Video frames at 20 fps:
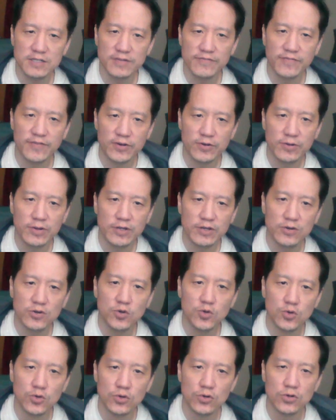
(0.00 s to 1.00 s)
very
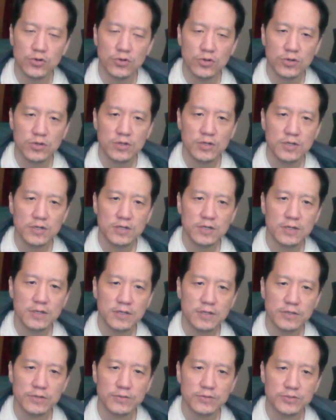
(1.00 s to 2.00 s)
cool
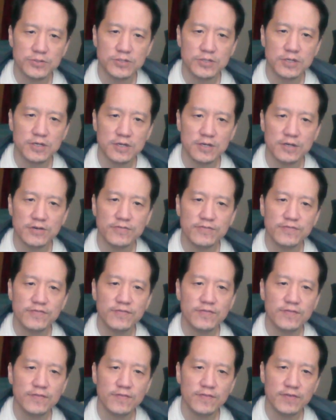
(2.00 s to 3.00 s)
use of
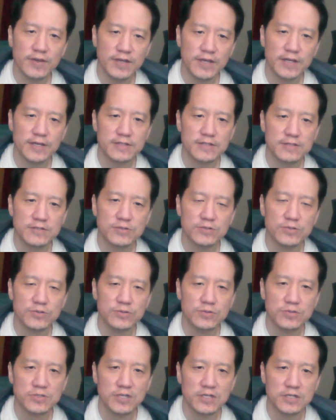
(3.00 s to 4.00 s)
it
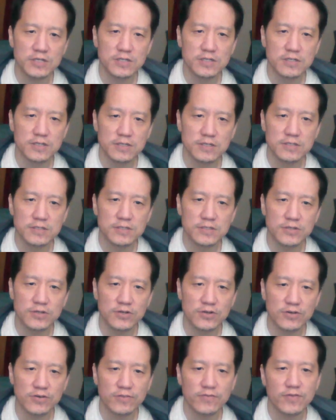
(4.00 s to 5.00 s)
to essentially
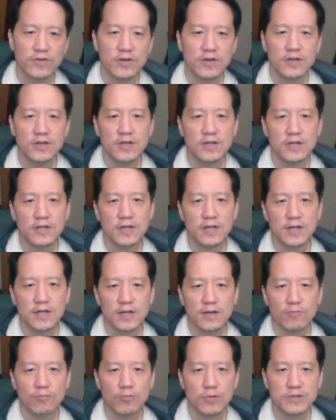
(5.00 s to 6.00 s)
solve
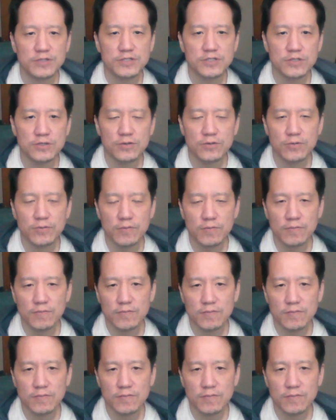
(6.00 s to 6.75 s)
once you,